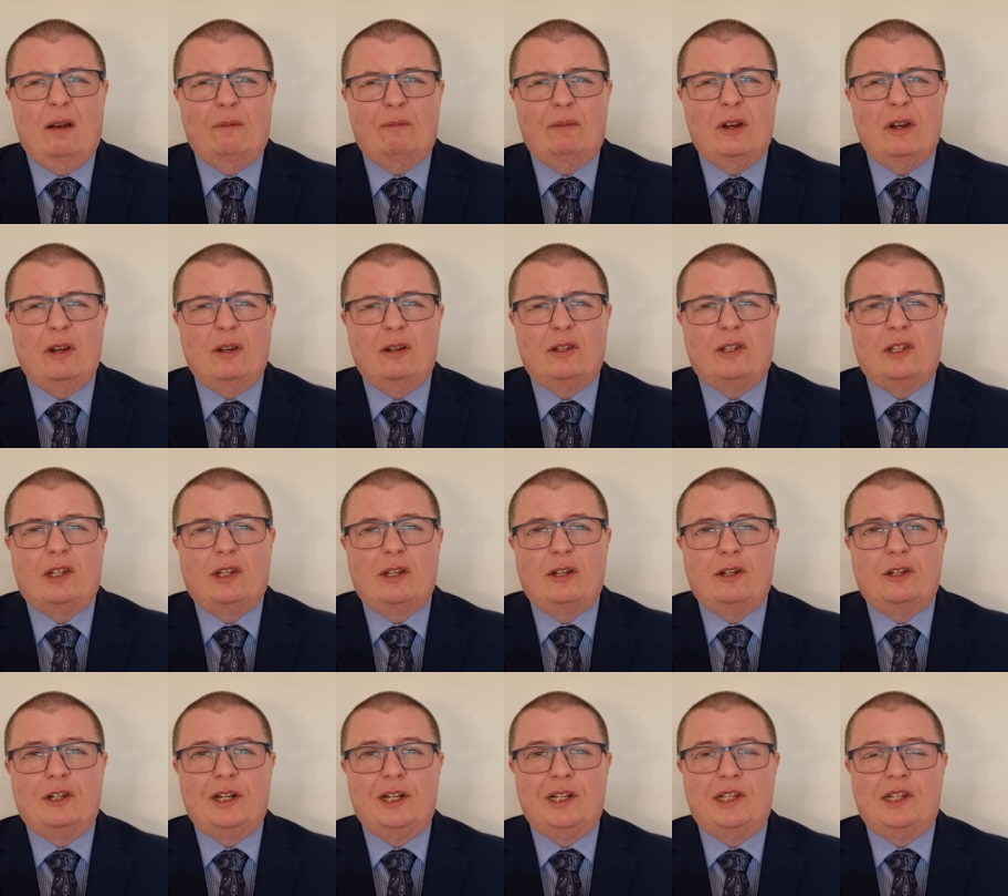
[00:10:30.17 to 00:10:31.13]
But
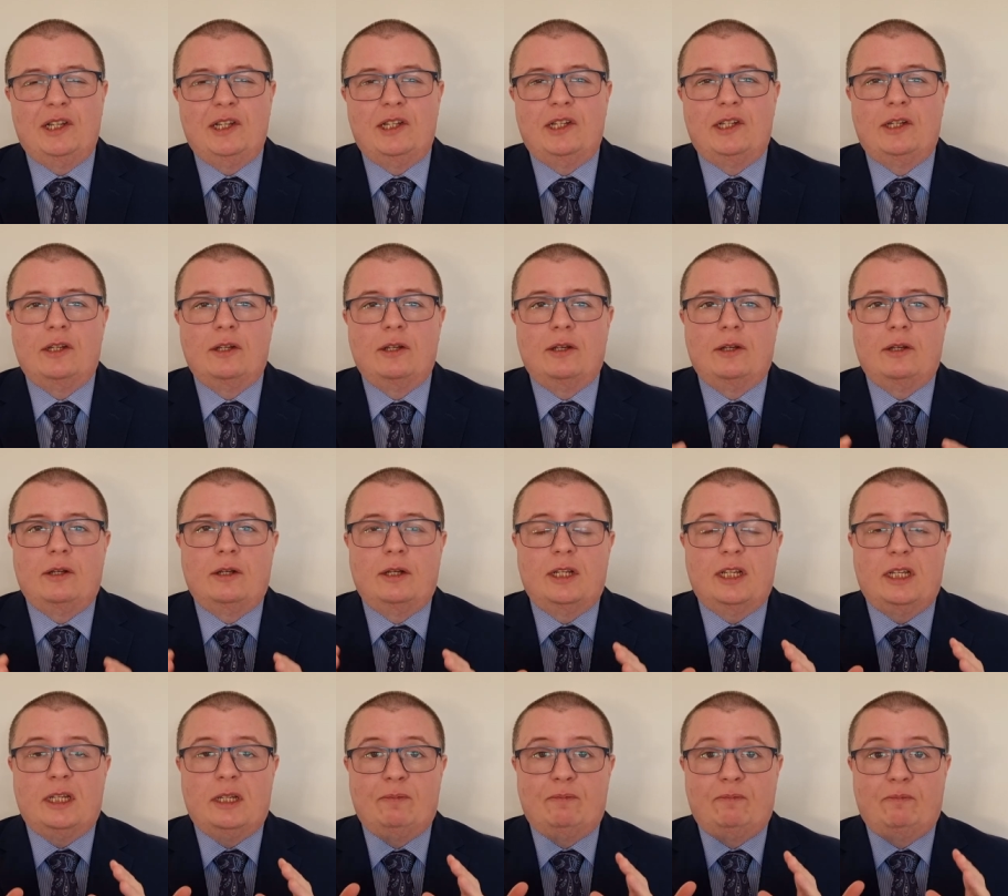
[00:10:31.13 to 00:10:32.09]
Jesus
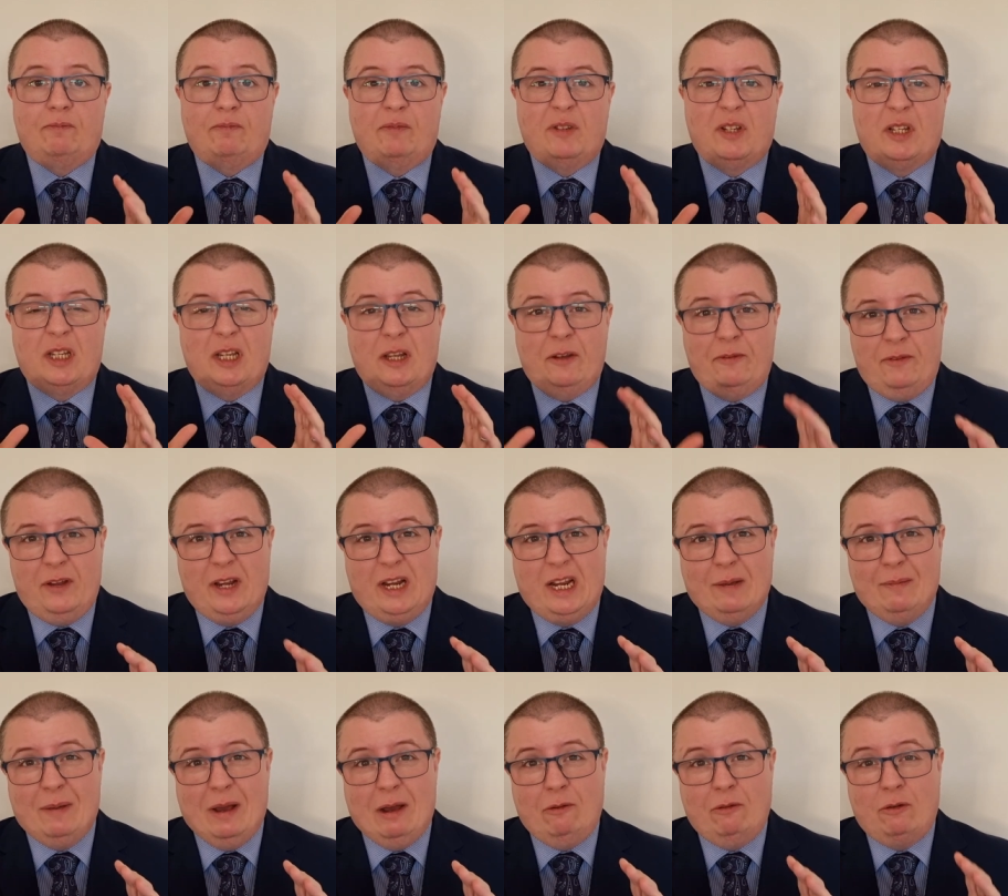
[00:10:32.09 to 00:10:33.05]
specific
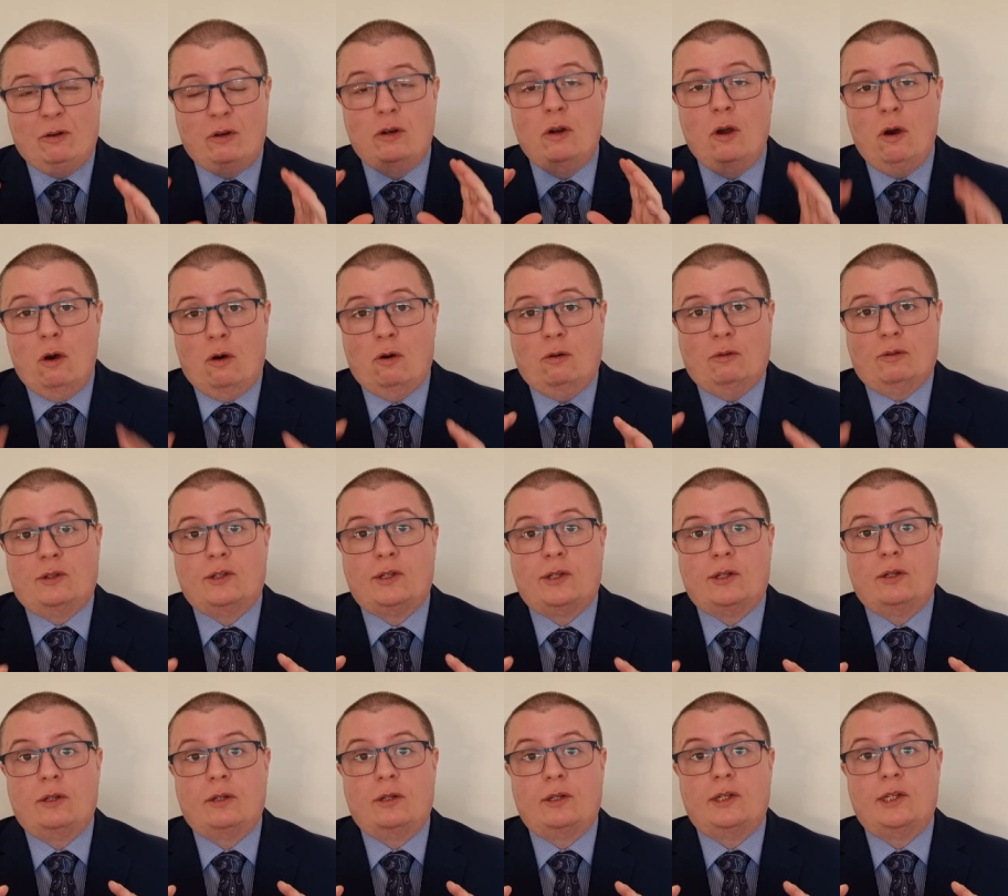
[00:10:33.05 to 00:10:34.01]
about
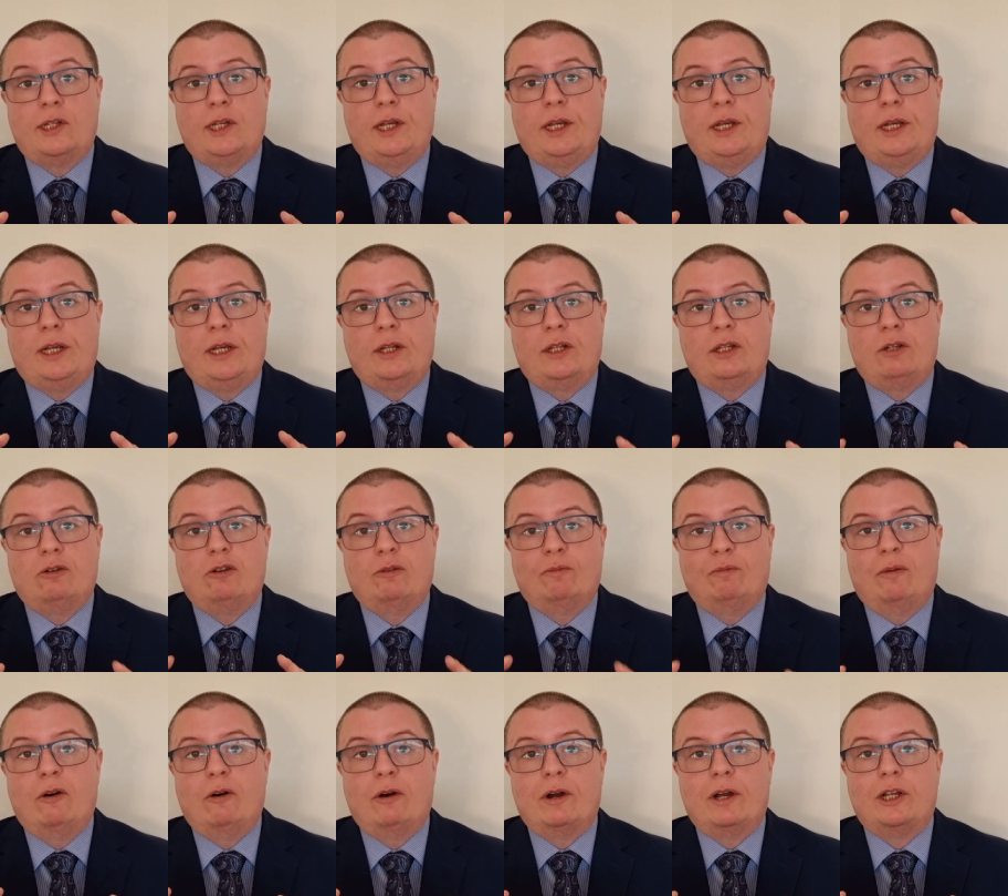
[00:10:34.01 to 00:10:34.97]
not seeking to
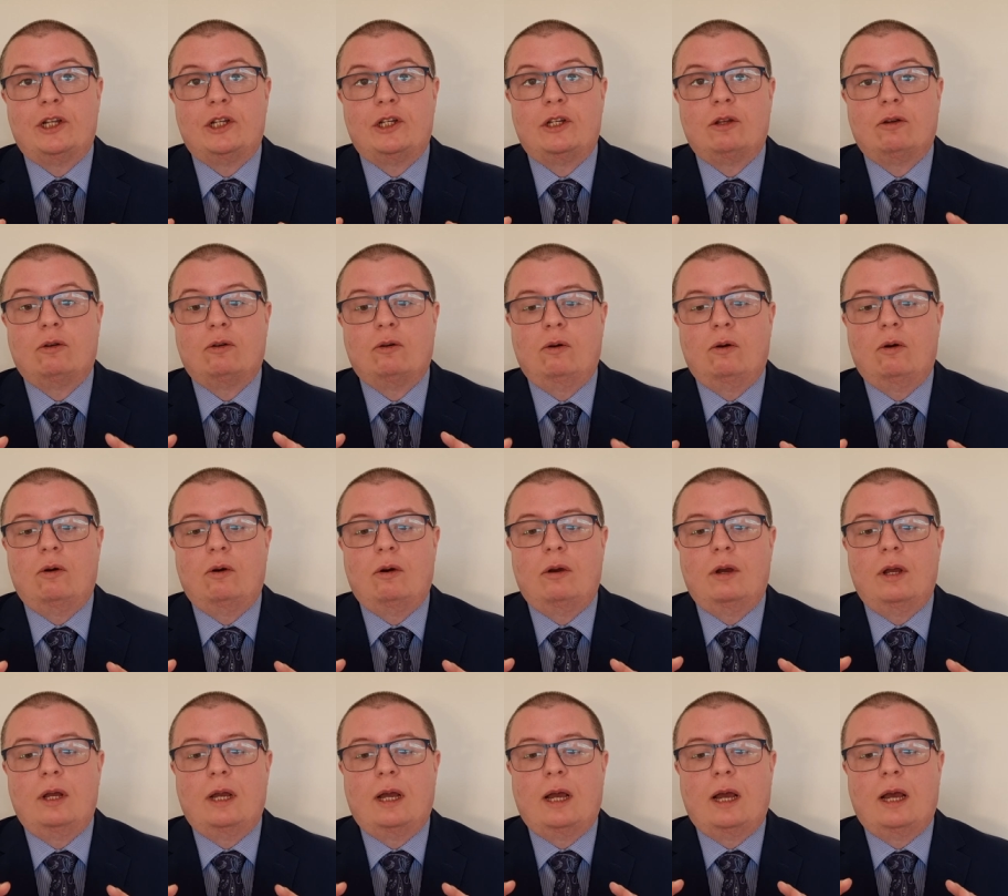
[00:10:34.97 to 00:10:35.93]
abolish the law
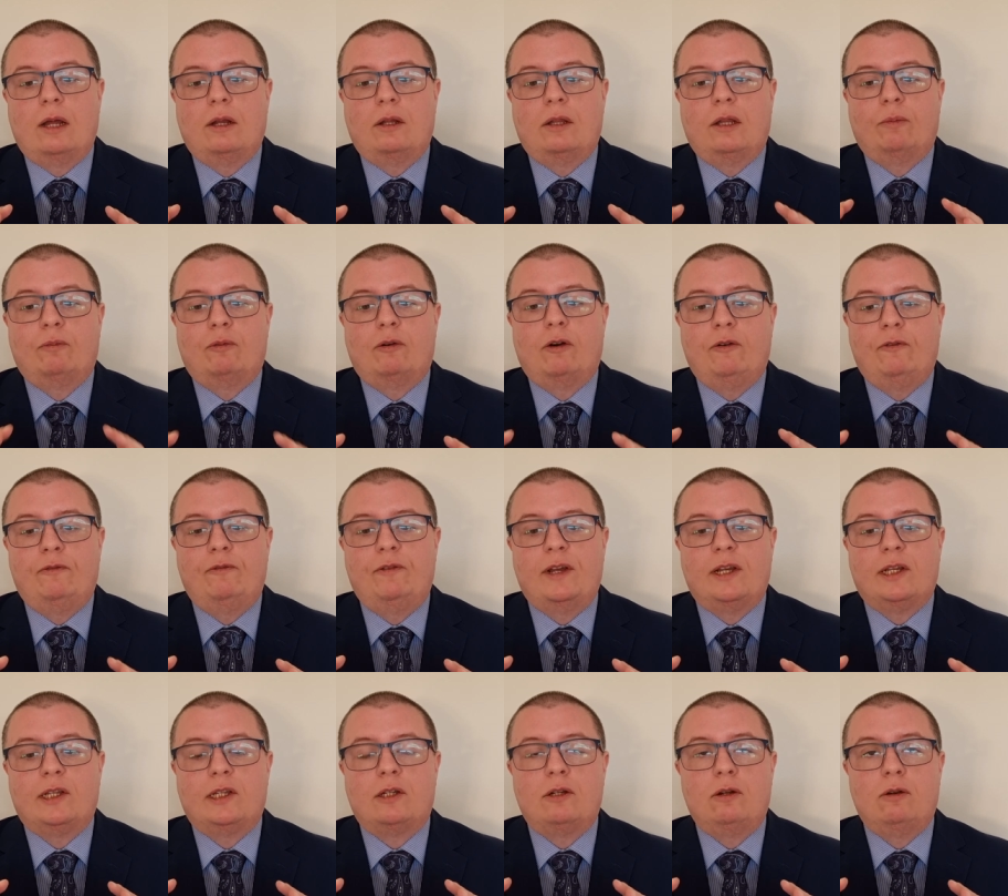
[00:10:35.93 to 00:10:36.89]
and the
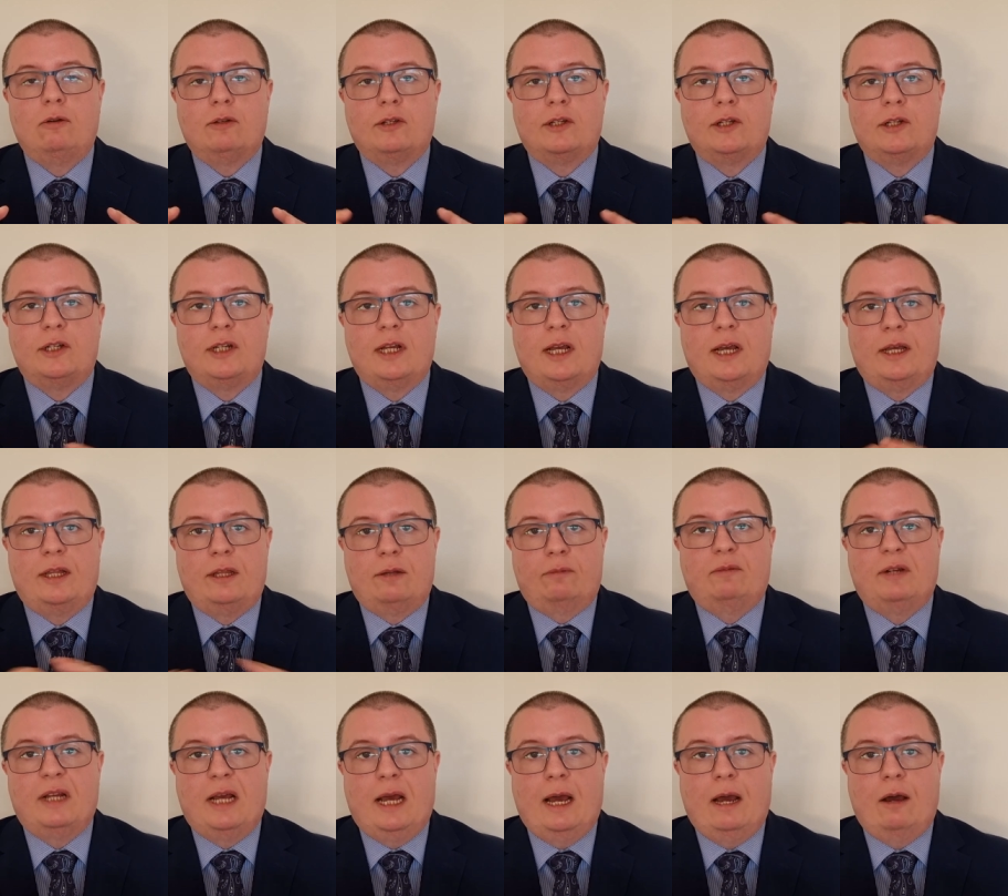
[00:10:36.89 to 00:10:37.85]
prophets, not to tear them
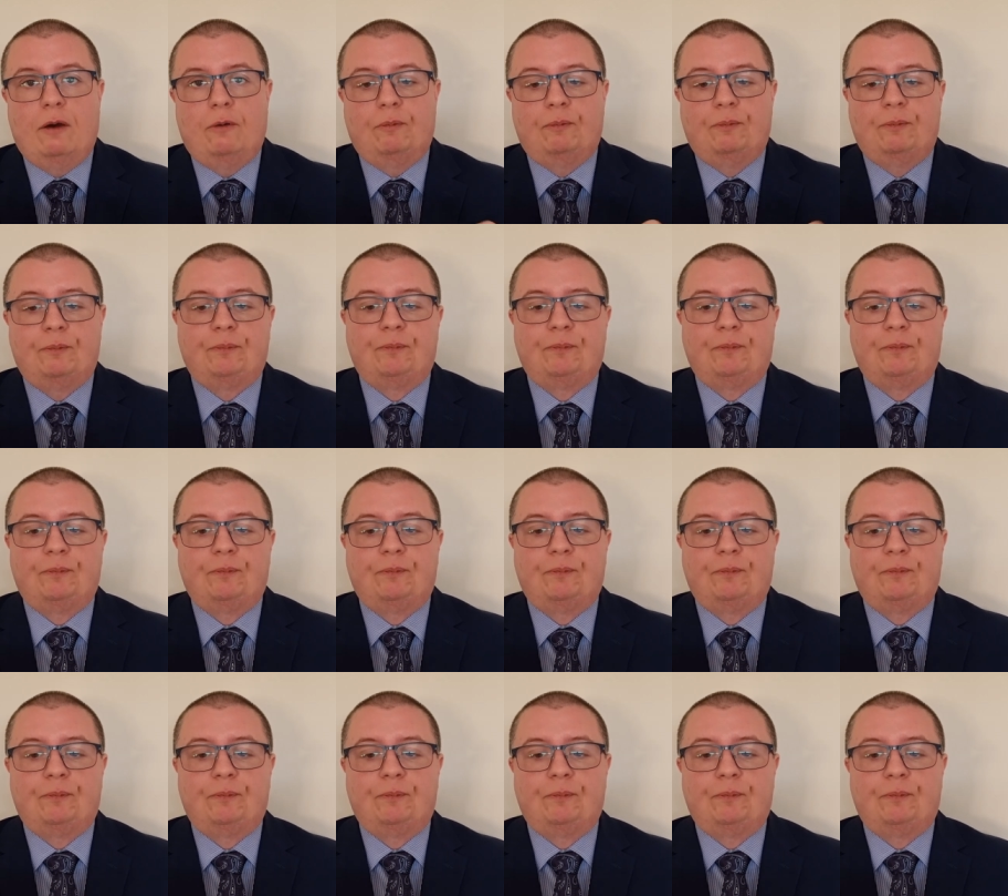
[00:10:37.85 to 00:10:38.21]
down.